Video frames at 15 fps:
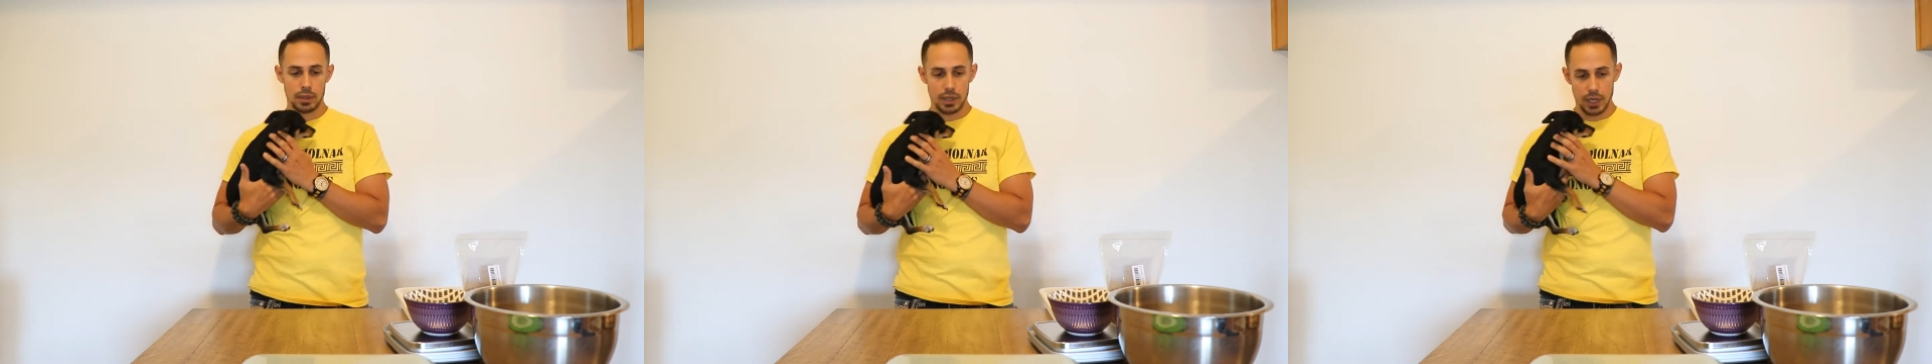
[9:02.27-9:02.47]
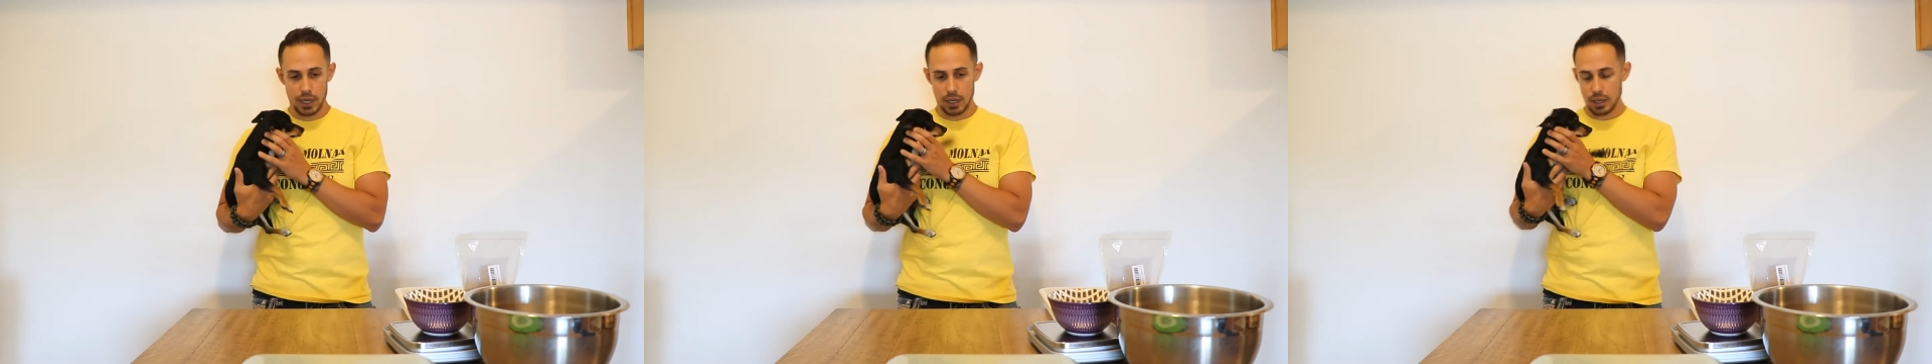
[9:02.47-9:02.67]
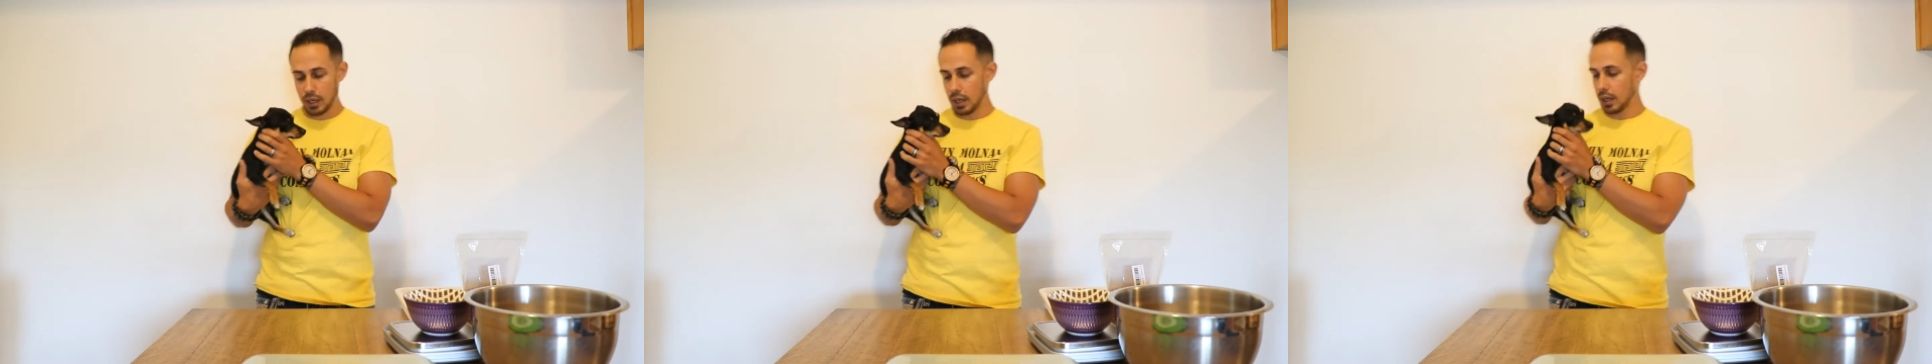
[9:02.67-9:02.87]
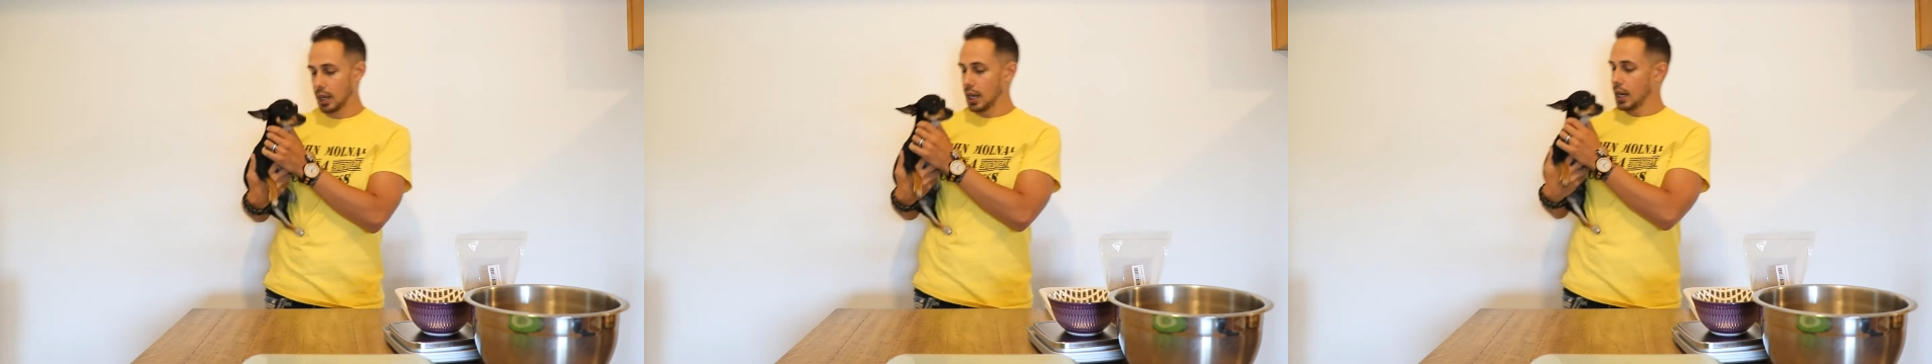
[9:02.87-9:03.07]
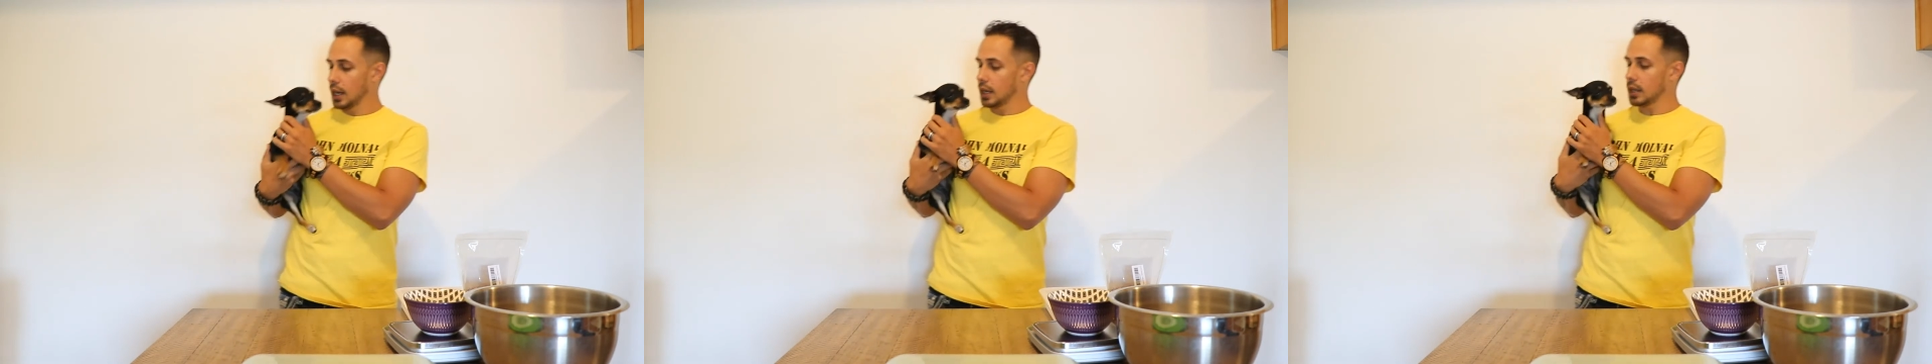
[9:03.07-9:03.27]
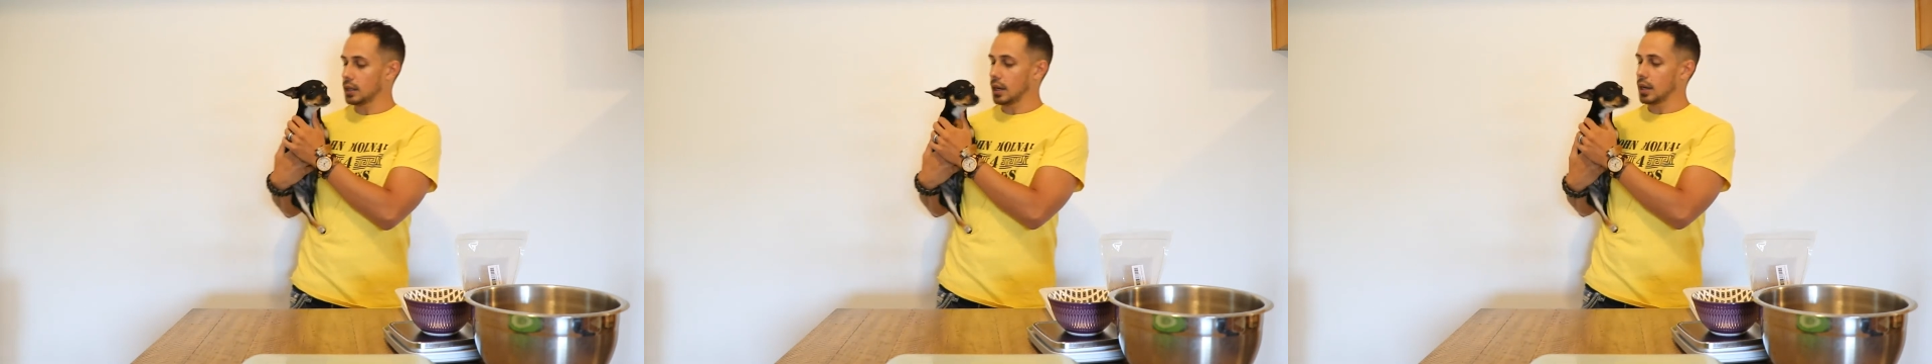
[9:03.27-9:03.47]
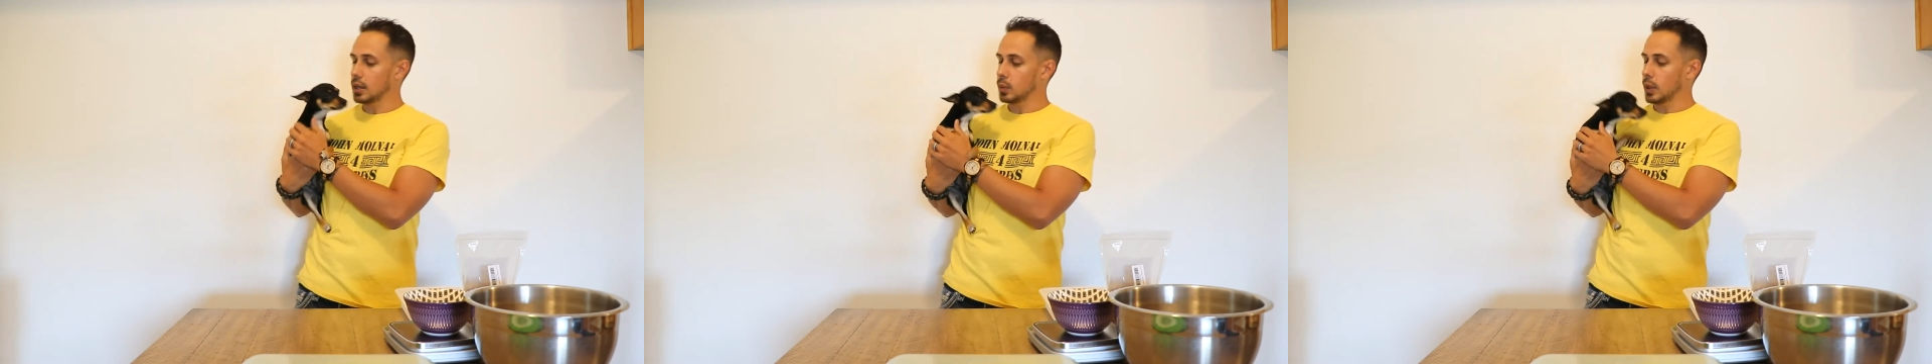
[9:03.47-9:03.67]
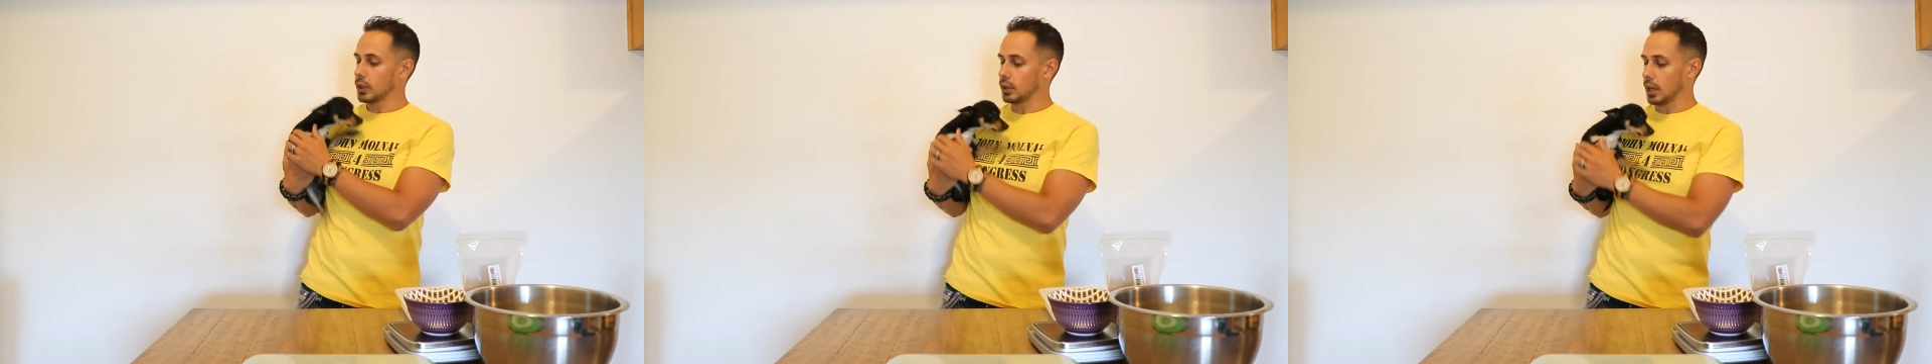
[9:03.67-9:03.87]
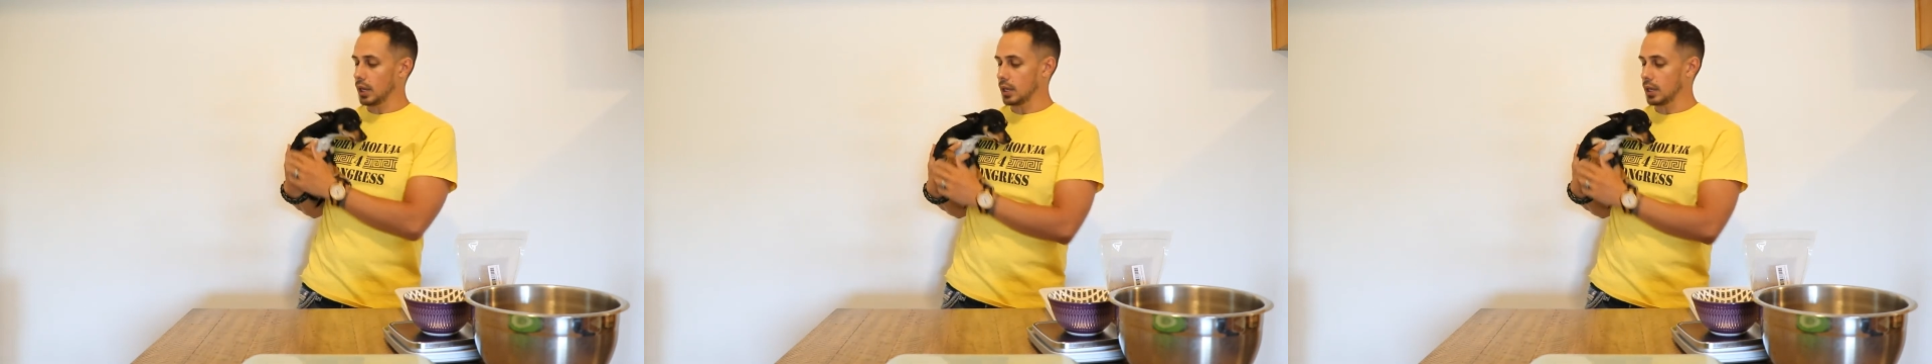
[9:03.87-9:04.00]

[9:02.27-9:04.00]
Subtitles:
and he's not as well trained.